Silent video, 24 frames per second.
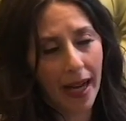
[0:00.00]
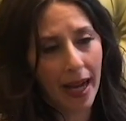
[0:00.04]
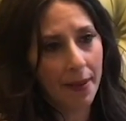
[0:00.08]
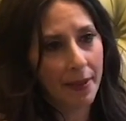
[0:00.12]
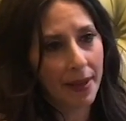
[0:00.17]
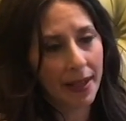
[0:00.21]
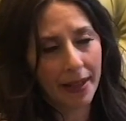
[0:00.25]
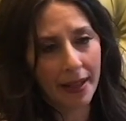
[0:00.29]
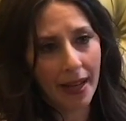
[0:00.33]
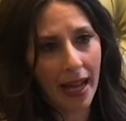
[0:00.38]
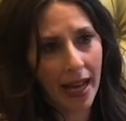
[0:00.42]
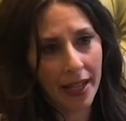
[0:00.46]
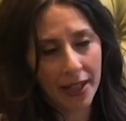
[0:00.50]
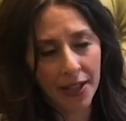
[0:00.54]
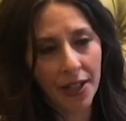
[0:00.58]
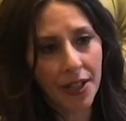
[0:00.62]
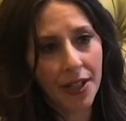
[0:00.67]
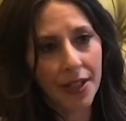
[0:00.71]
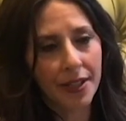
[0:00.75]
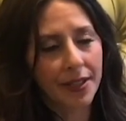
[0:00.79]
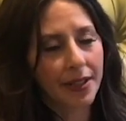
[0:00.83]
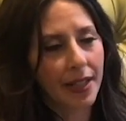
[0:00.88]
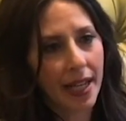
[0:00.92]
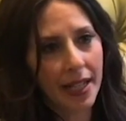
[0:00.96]
I mean, at
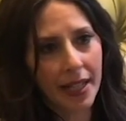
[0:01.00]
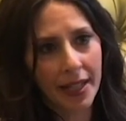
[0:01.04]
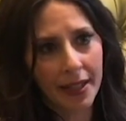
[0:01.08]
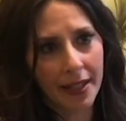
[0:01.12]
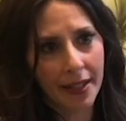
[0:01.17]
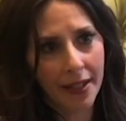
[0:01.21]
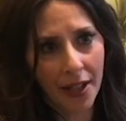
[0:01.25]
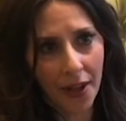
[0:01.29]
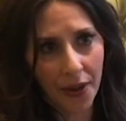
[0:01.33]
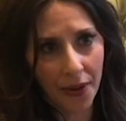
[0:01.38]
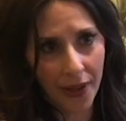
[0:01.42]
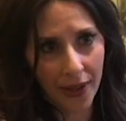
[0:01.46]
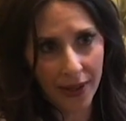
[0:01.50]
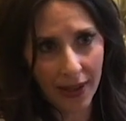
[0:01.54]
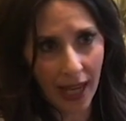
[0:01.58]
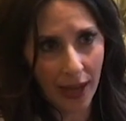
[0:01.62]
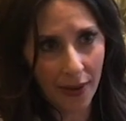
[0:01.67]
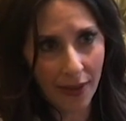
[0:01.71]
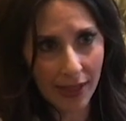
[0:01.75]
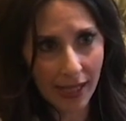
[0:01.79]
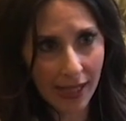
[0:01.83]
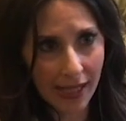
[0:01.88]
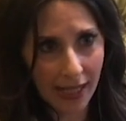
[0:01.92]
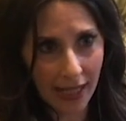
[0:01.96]
all. I didn't know that
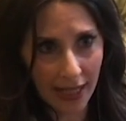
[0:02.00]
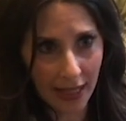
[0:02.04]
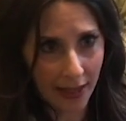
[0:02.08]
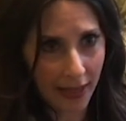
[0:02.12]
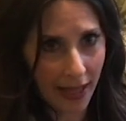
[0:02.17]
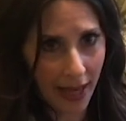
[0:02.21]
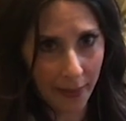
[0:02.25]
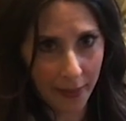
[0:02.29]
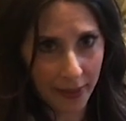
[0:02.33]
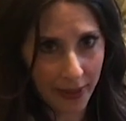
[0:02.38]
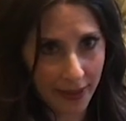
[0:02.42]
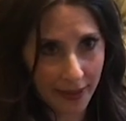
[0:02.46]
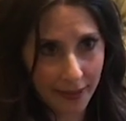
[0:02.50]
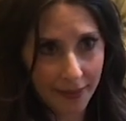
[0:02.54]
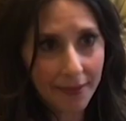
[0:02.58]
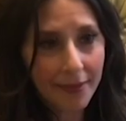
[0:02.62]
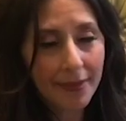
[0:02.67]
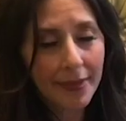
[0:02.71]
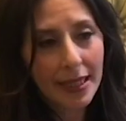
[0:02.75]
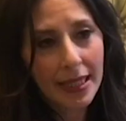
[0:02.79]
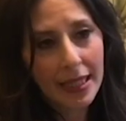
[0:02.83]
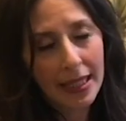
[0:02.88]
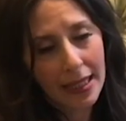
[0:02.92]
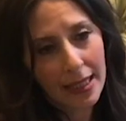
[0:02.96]
was going to
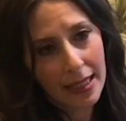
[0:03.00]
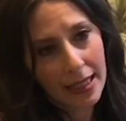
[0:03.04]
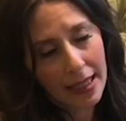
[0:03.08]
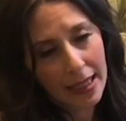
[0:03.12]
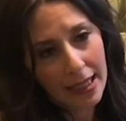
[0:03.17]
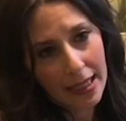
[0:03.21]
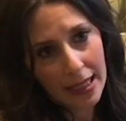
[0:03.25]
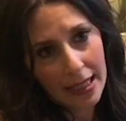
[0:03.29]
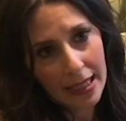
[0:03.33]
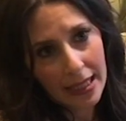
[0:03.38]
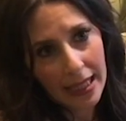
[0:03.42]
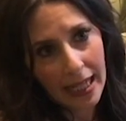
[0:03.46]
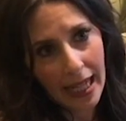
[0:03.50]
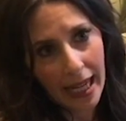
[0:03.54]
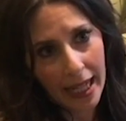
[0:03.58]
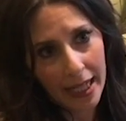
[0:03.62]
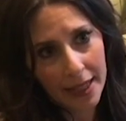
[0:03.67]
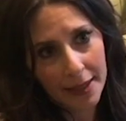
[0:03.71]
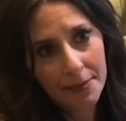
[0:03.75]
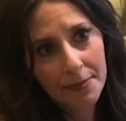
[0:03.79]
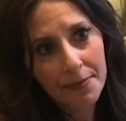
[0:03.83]
happen. Yeah.